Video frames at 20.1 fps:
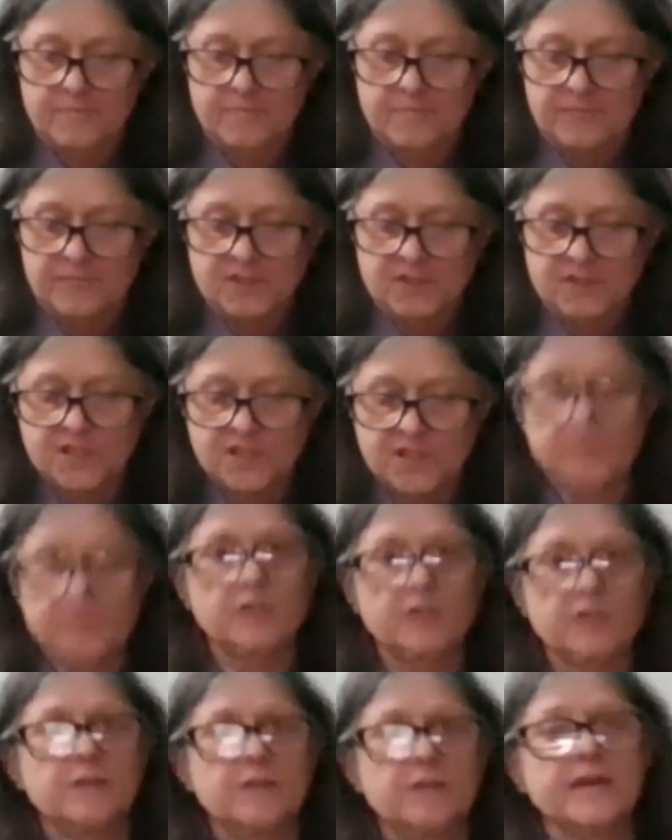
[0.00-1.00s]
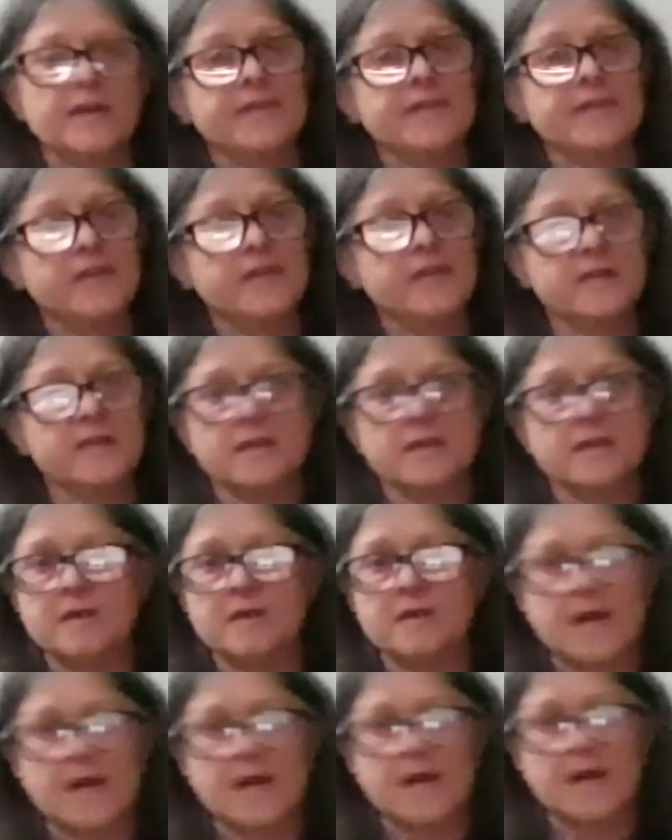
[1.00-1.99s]
similar and then
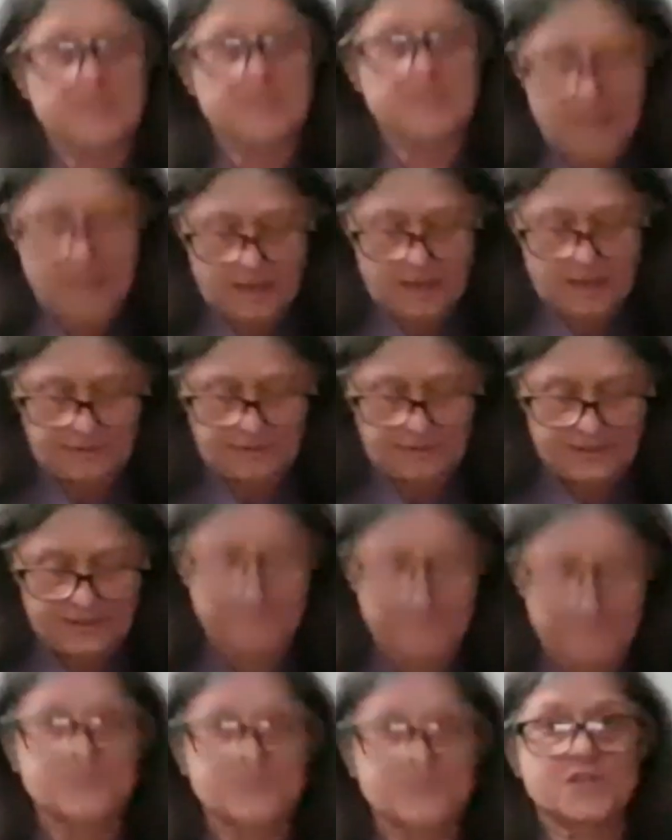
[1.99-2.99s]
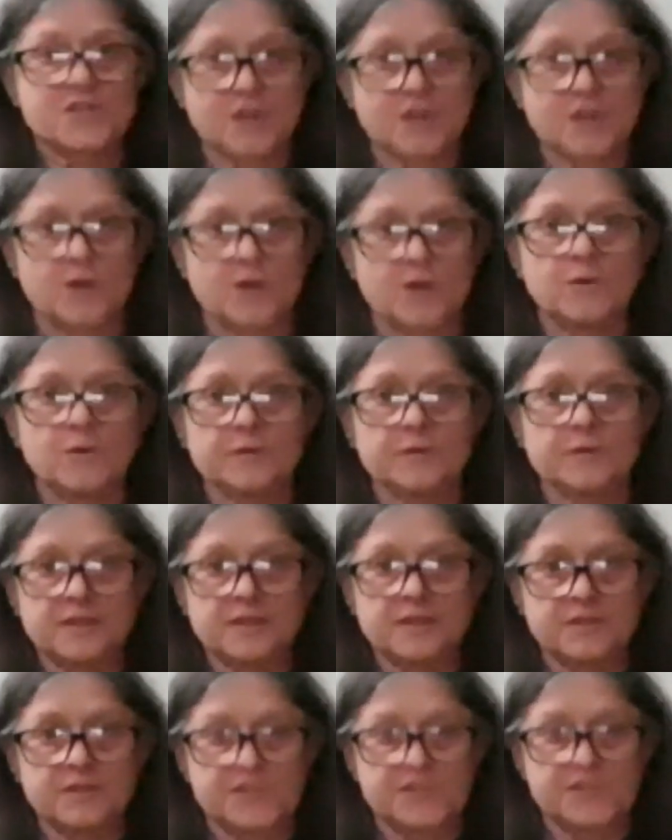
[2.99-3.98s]
not exactly. So
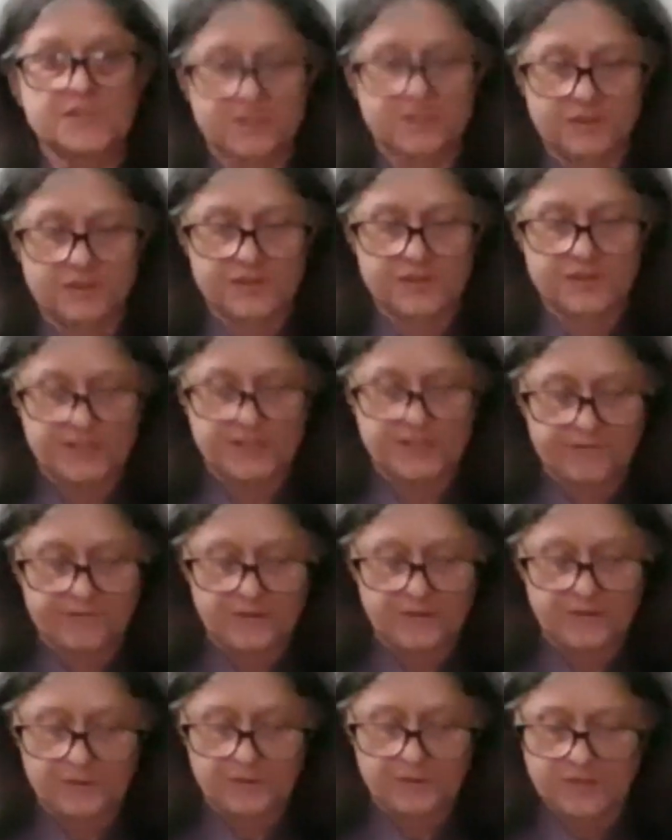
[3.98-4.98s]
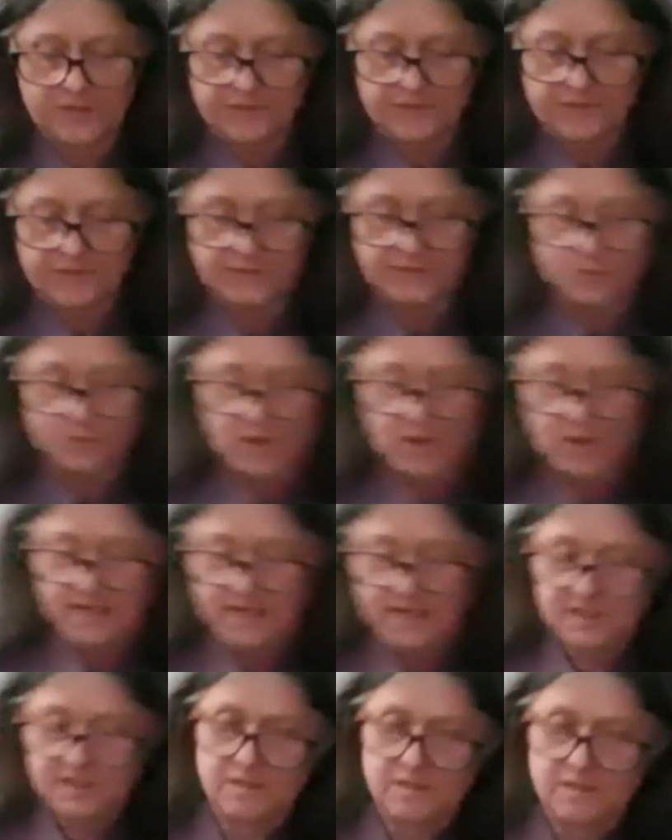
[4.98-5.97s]
there's different
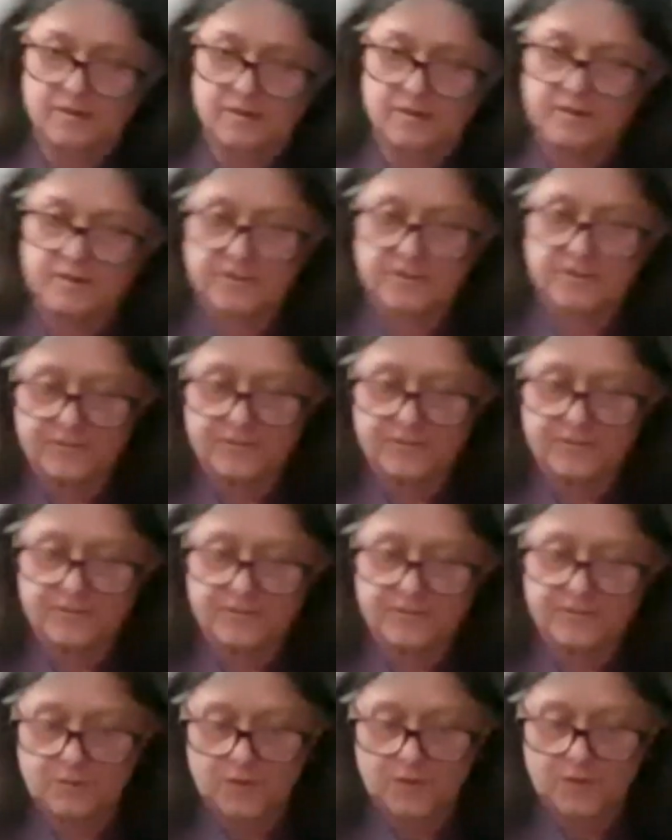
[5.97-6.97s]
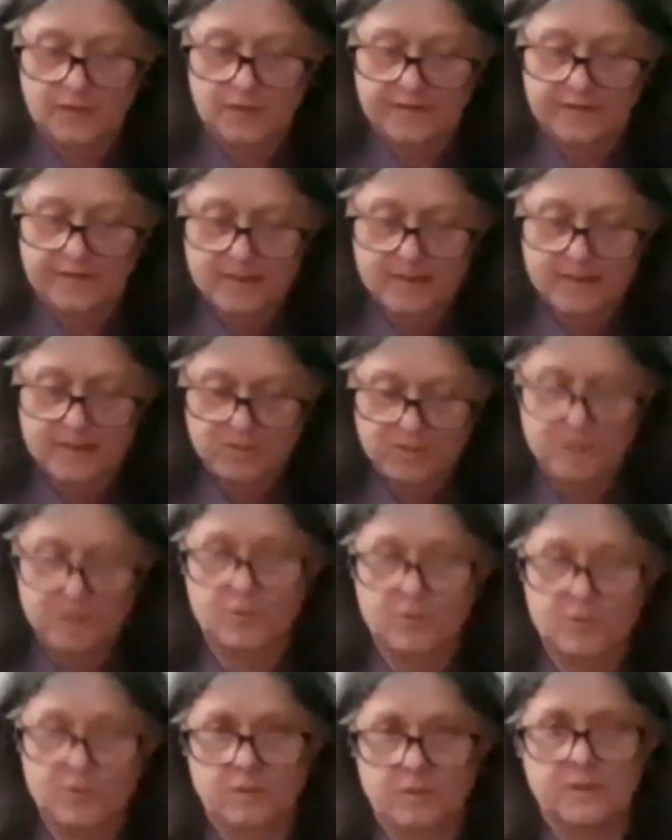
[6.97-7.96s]
ways and different that
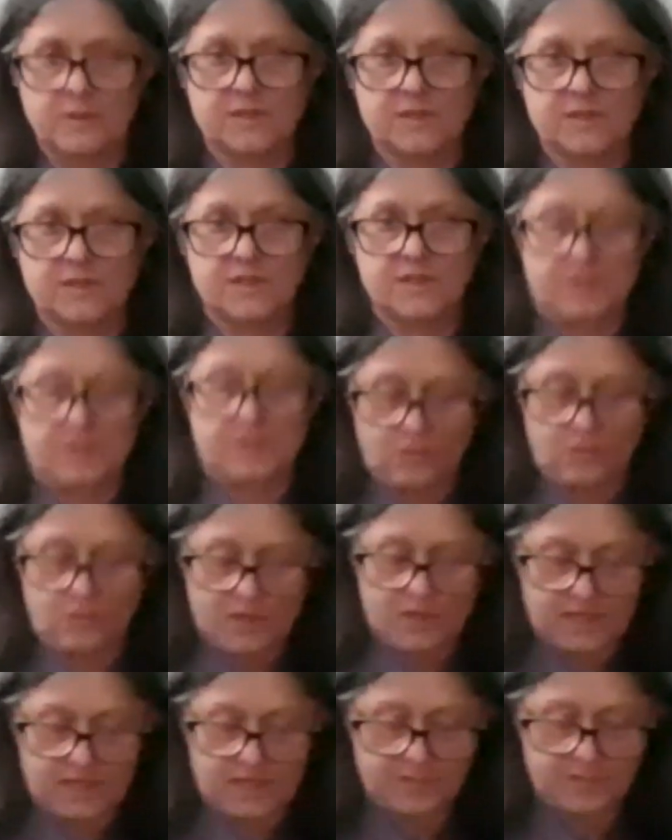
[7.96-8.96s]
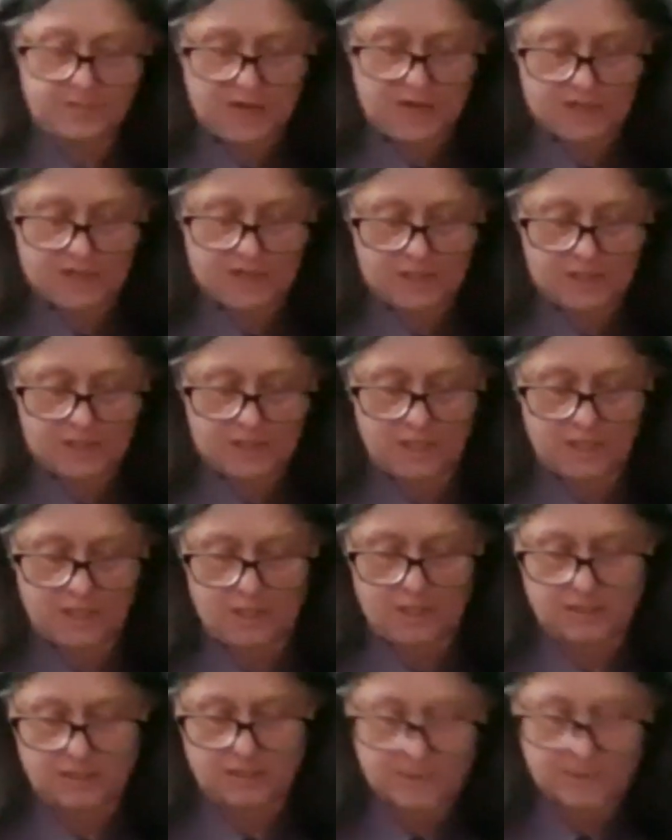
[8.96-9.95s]
people consider what compassion
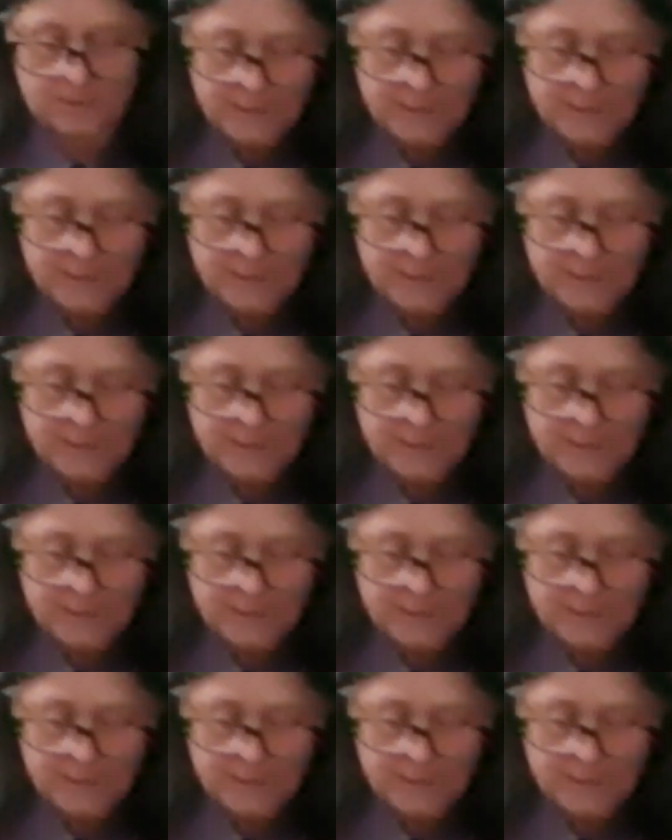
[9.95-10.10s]
is.